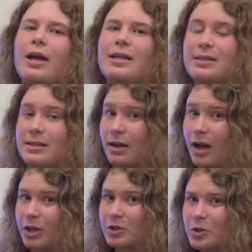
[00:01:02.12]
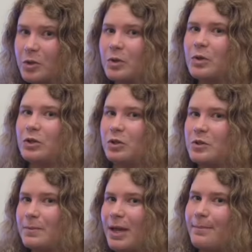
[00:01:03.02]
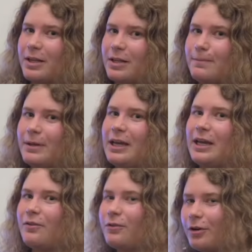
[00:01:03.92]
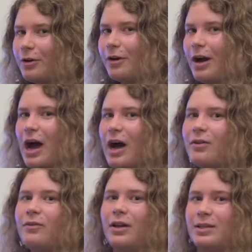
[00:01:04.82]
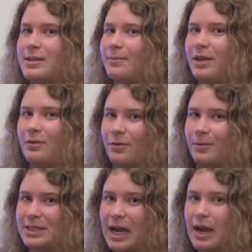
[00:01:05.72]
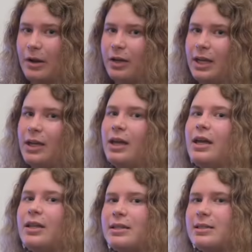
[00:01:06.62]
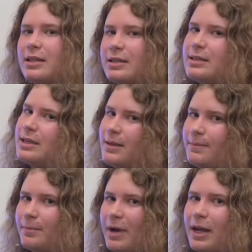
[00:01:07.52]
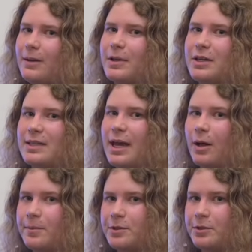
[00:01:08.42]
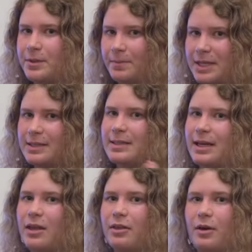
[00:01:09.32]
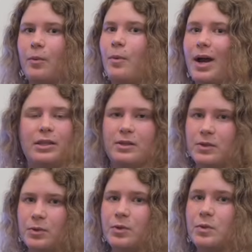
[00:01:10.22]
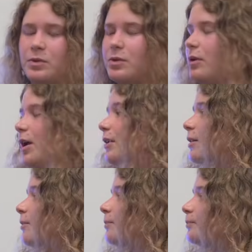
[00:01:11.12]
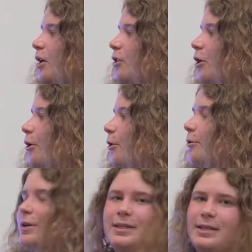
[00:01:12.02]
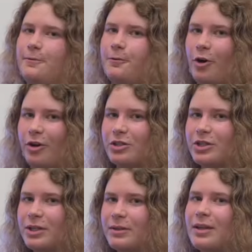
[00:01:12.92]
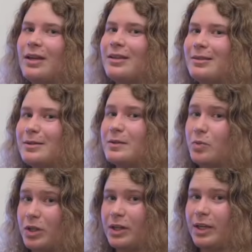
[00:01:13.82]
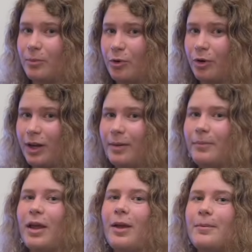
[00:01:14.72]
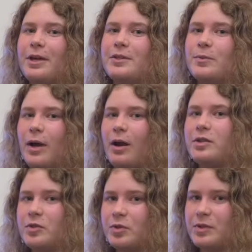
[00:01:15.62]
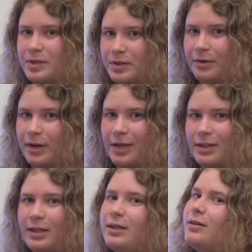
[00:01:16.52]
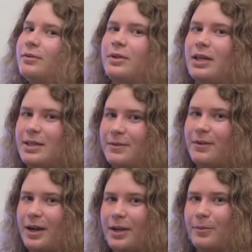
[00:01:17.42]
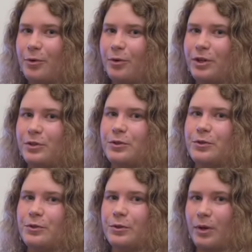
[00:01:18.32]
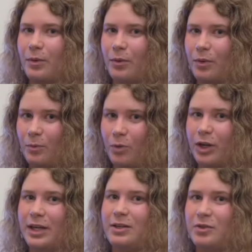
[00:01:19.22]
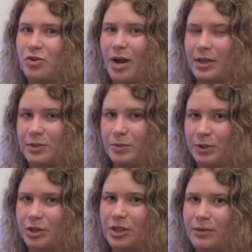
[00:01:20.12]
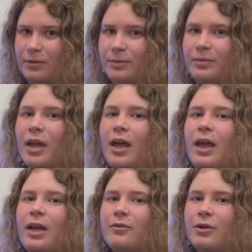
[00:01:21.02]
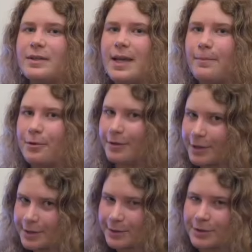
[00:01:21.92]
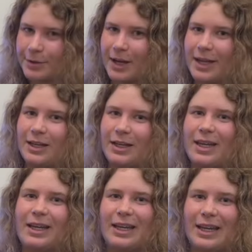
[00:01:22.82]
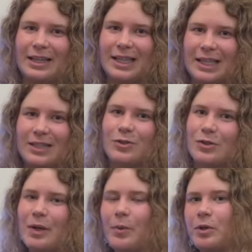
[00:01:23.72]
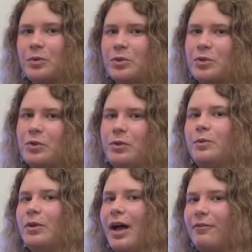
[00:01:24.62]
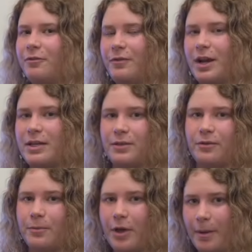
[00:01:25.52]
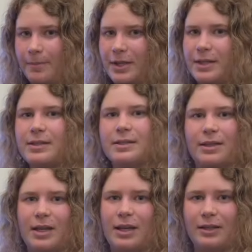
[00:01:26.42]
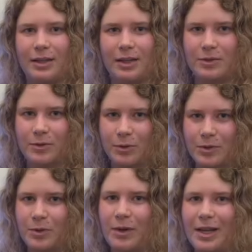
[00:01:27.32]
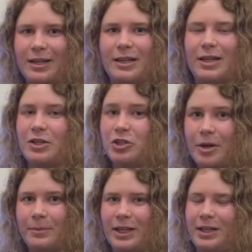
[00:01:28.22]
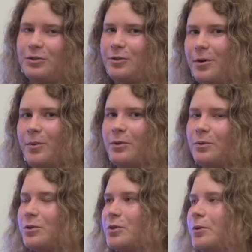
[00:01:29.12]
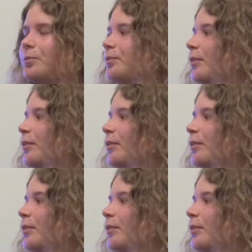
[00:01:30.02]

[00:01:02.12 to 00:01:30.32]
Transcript: Is it a cartoon, a newspaper clipping, a photograph, something from a diary? These are things to keep in mind because it helps you to piece together why this source was created. The O is then for origin. This is really important because where a source is created is very important to what it is trying to achieve. For example, a source created in England during World War II will have a very different purpose than a source created in Germany during World War II.